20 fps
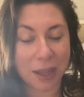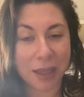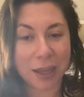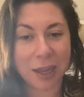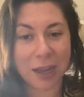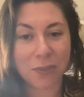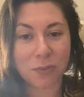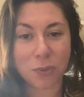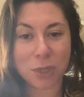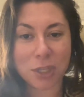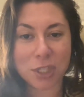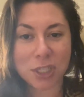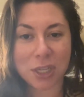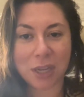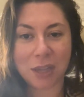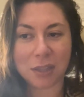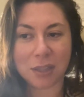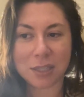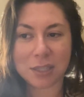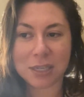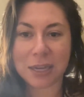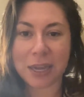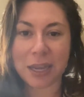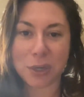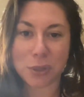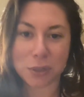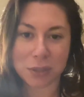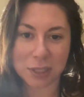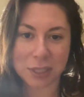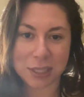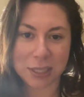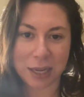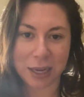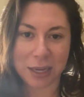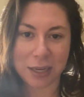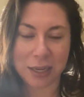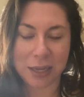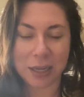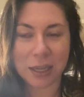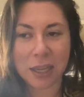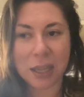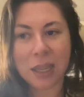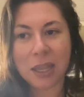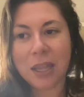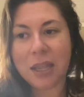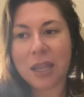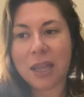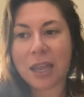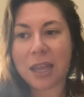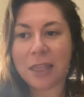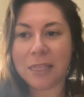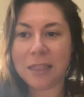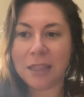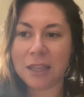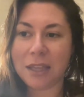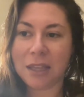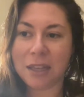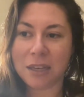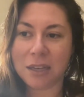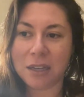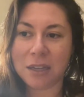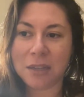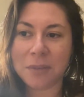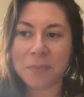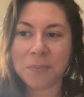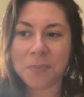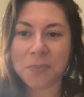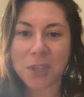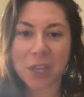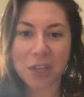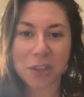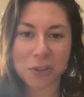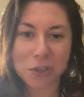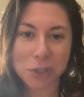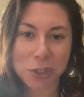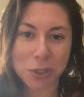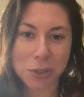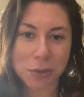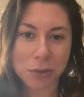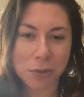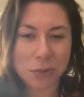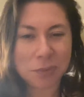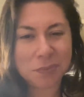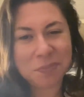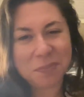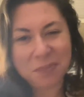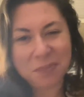Like I have one child that's naturally tidy, and then the other two,